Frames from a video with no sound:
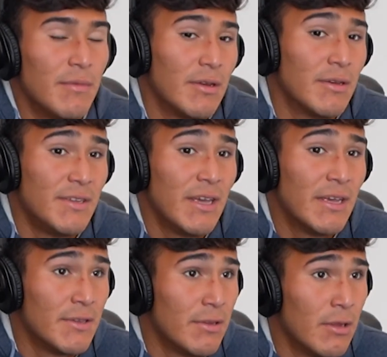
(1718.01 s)
Because he
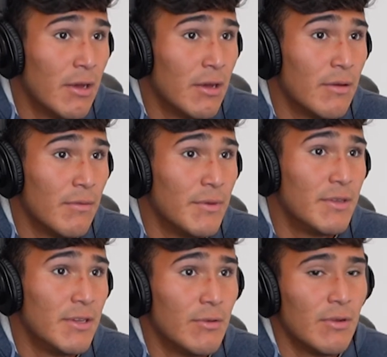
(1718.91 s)
has a lot of
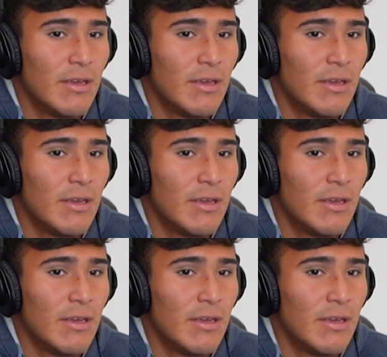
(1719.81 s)
potential.